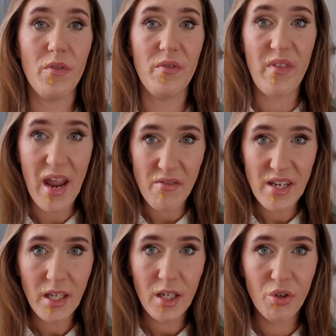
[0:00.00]

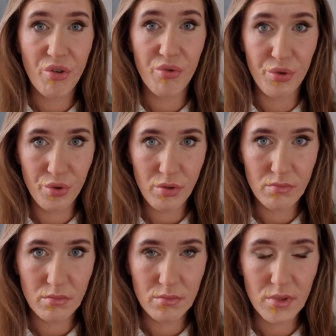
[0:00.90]
very cruel,
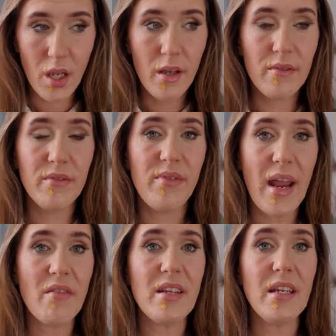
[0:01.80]

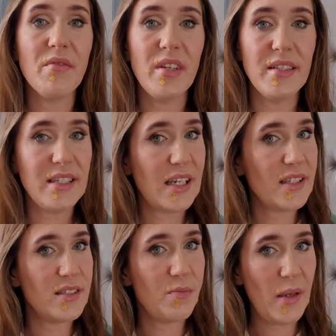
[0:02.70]
very
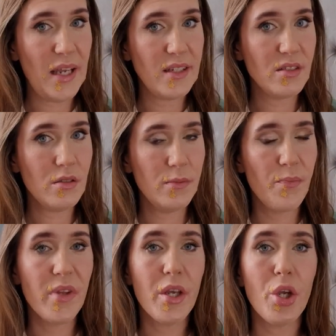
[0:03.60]
vindictive person
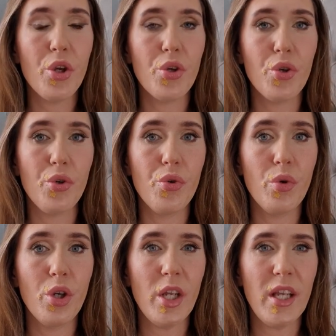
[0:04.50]

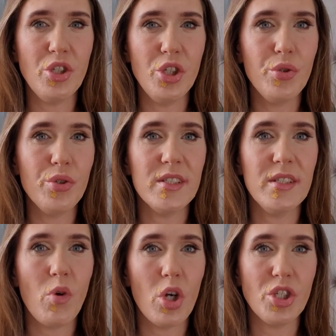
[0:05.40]
who is
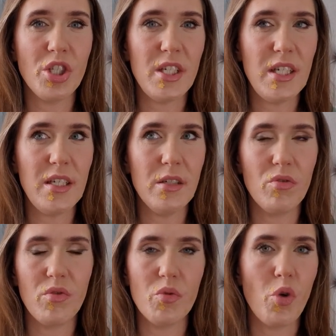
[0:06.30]
using what she
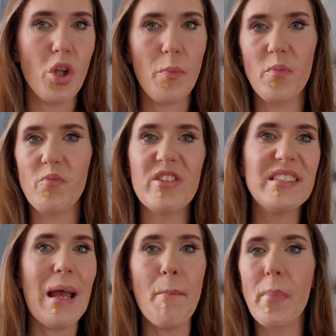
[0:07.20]
what
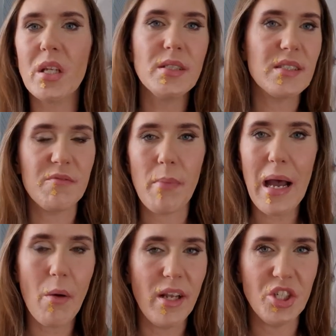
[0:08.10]
resemblance of
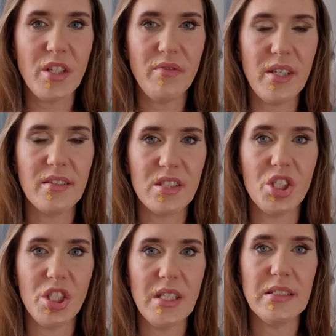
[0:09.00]
power she feels
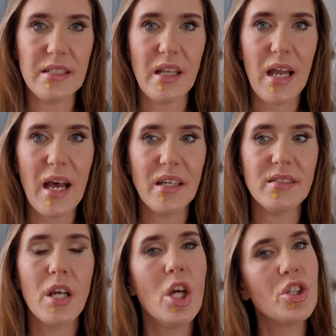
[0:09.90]
that she still
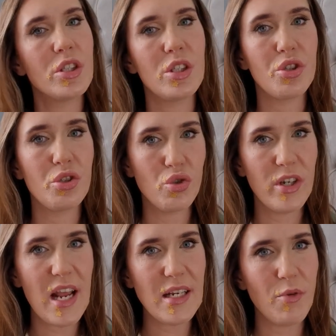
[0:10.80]
has to
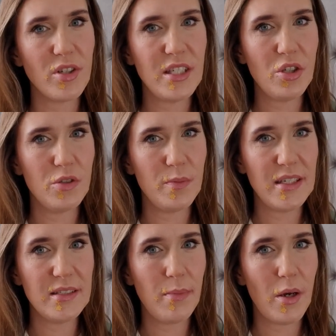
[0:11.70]
destroy anybody who
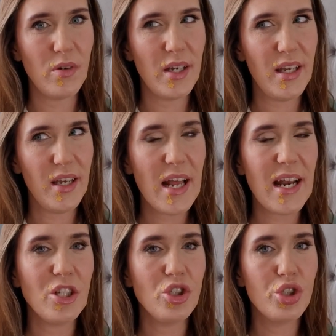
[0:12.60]
speaks about her
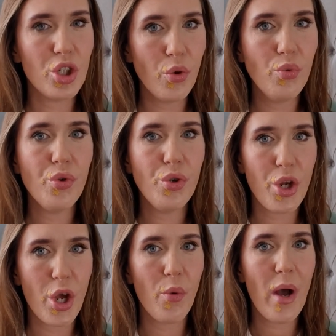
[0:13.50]
and I don't
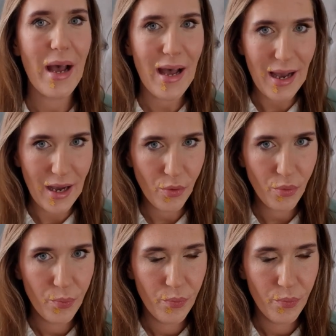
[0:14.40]
know how